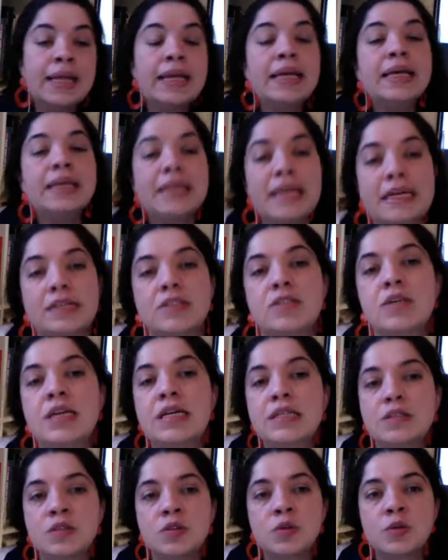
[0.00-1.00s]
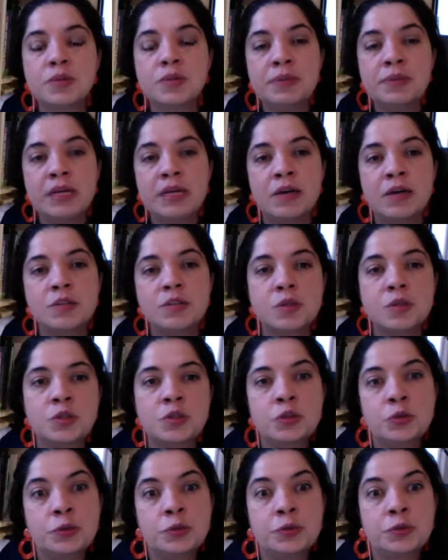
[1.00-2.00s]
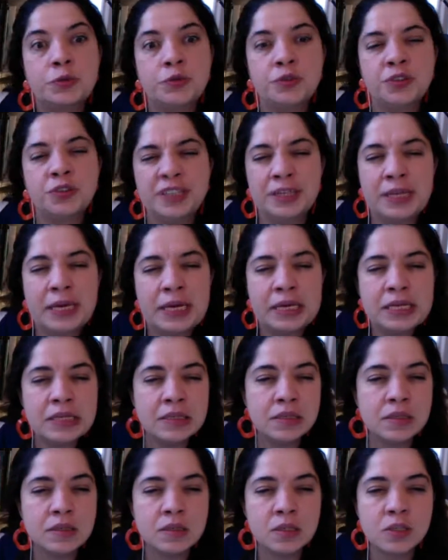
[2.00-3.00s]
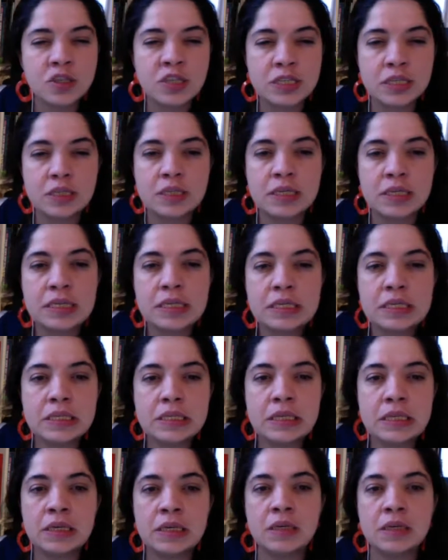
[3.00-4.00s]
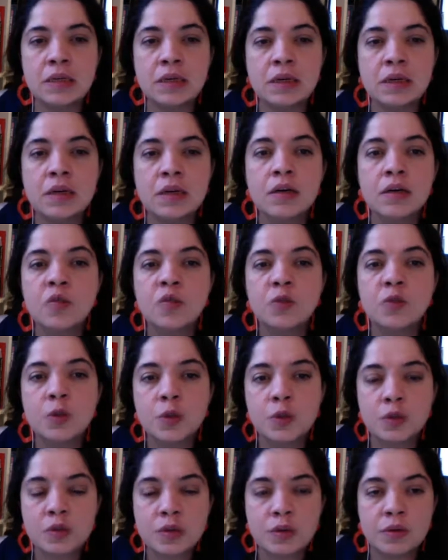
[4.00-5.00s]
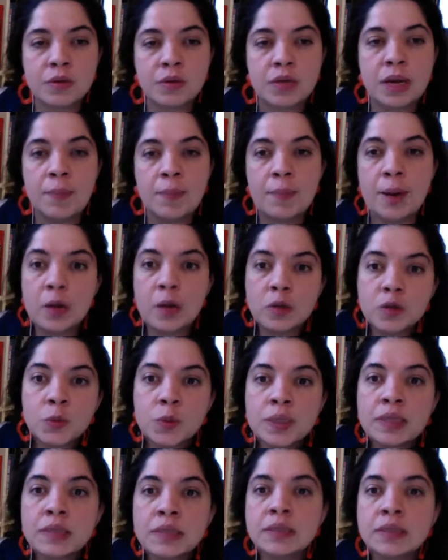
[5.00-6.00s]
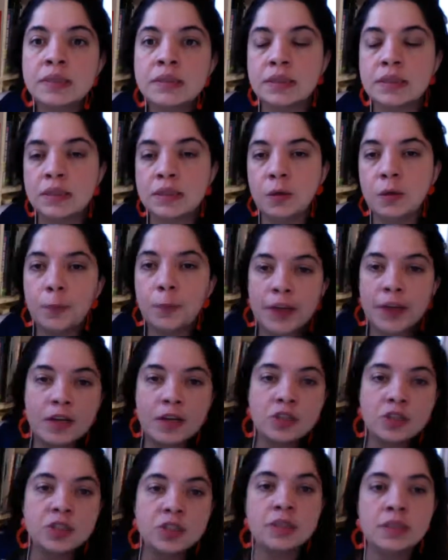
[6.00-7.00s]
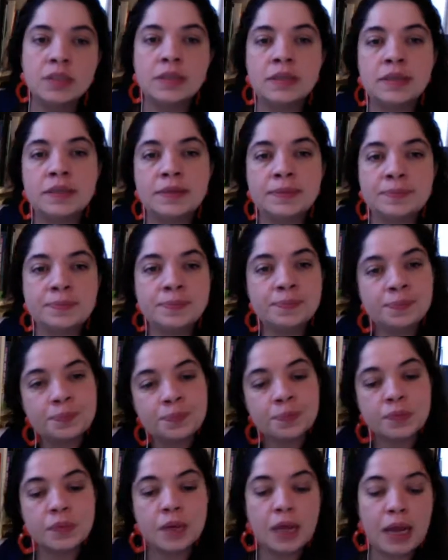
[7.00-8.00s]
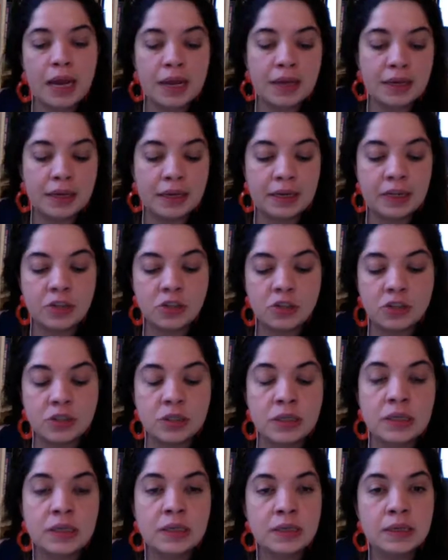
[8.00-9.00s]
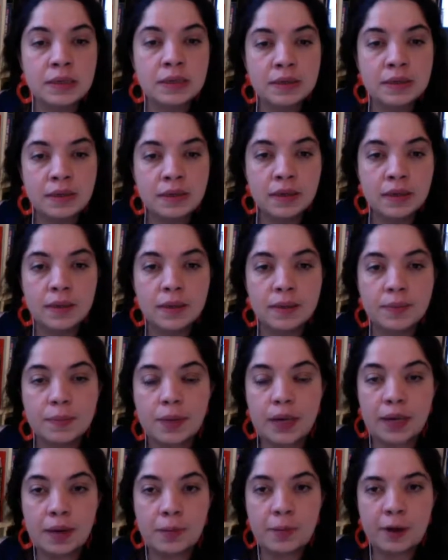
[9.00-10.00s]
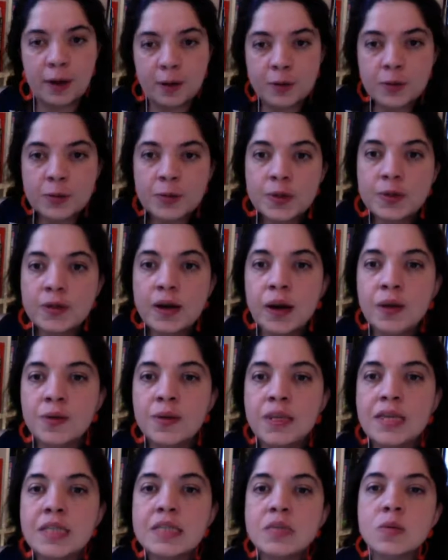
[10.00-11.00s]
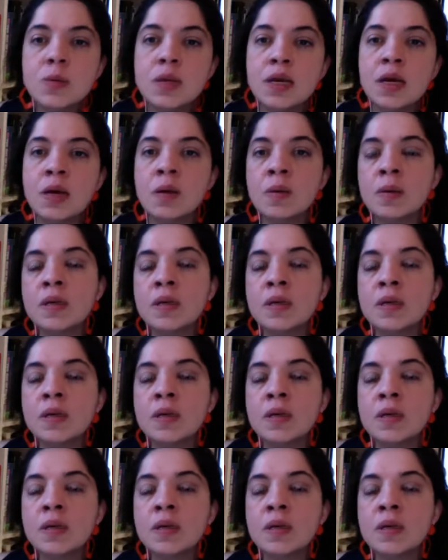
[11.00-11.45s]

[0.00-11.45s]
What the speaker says: Yeah, so that took me also 2-3 days, just this, and focus on the about one, a new picture, kind of proud of how it is right now.